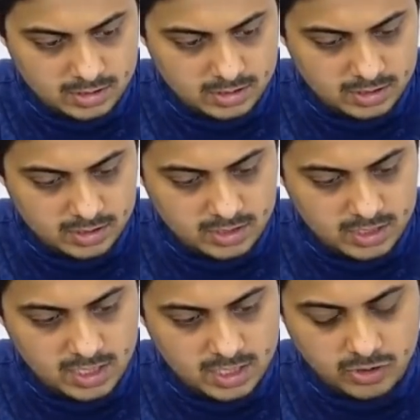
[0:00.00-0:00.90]
You
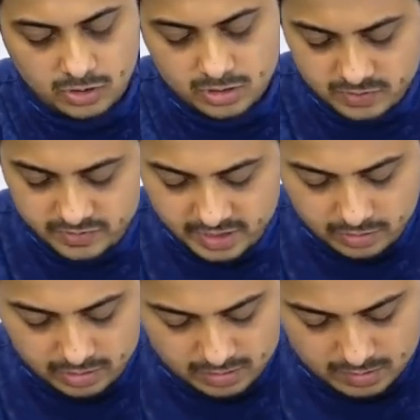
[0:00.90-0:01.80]
see, torque is very
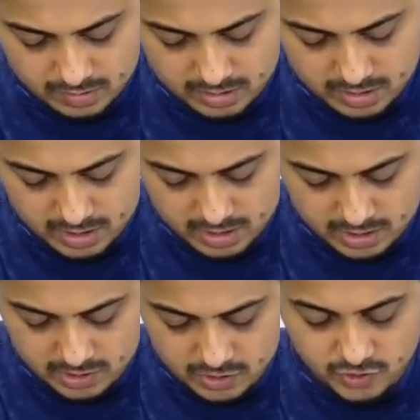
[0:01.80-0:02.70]
good. It is
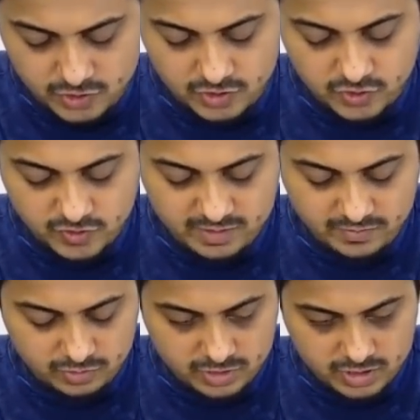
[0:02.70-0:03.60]
at 12
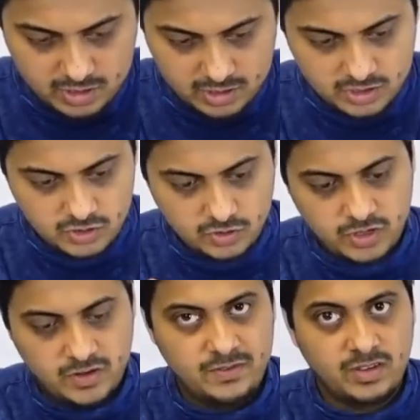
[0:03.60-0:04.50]
volts. So
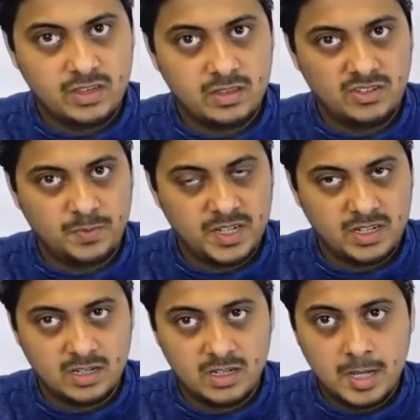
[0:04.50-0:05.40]
you have seen the
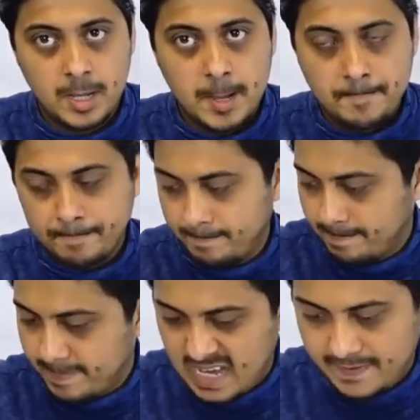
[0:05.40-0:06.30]
speed.
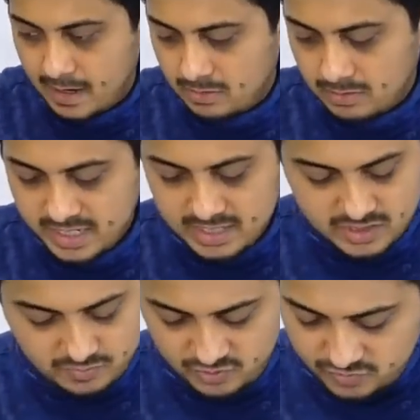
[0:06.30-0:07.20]
Now
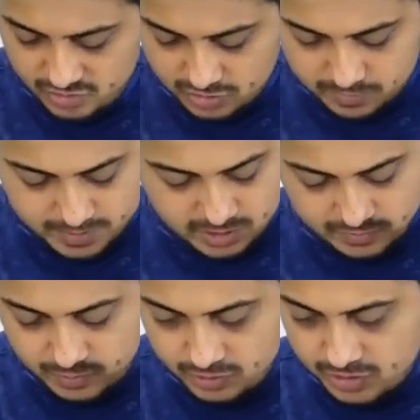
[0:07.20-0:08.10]
let's move on to the part
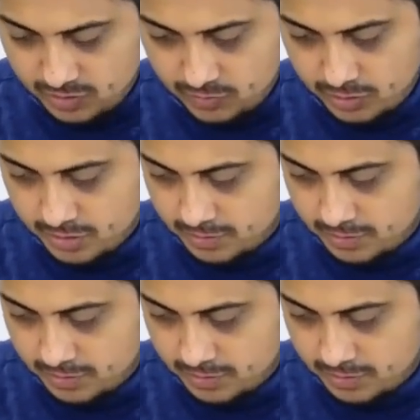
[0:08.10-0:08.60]
of boost converter.